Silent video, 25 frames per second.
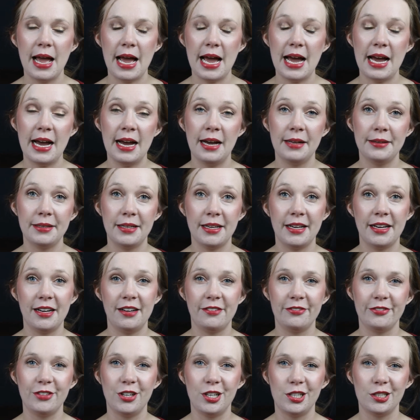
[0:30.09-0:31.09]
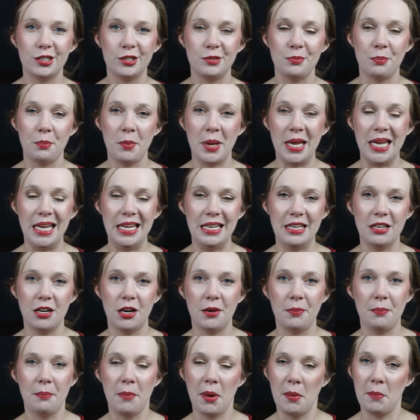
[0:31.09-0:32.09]
and I have not made
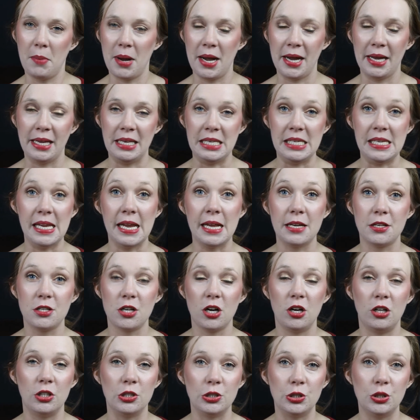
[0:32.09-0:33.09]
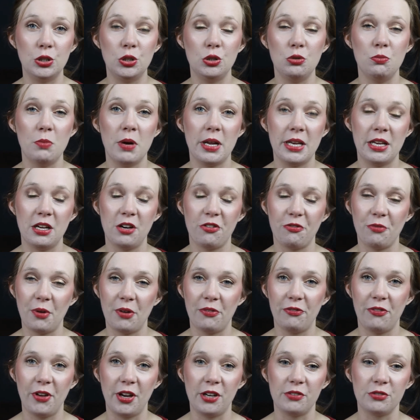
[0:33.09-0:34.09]
up my mind yet on too many of my
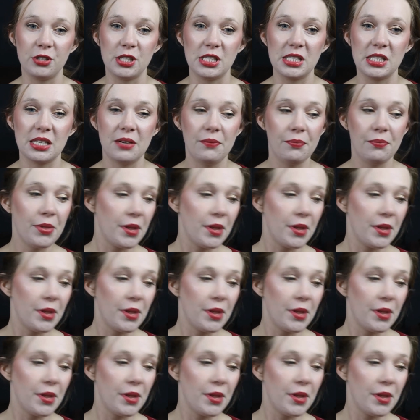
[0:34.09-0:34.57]
favorites